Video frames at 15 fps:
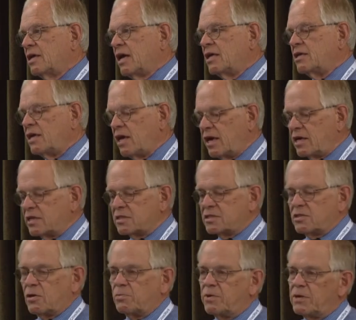And
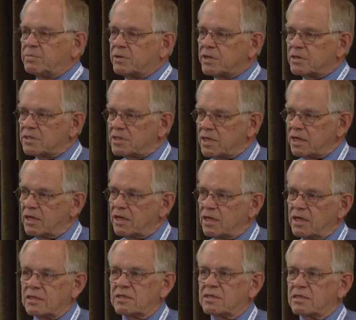yes, the people can second
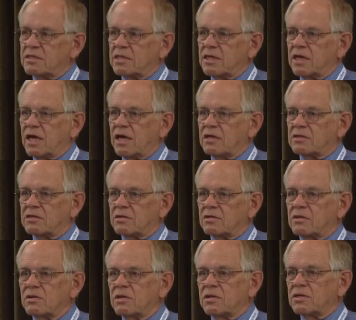guess the city
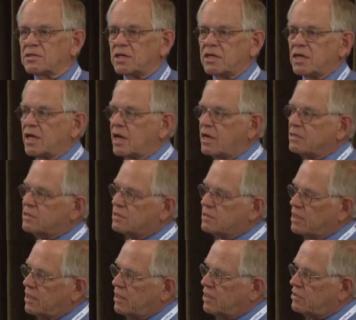council
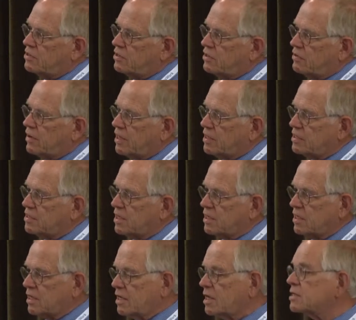can then turn around and
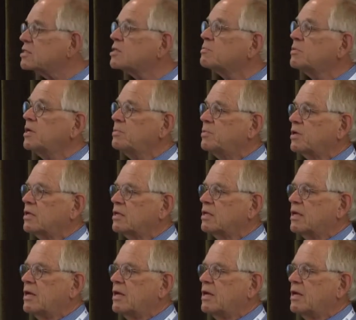second guess the people.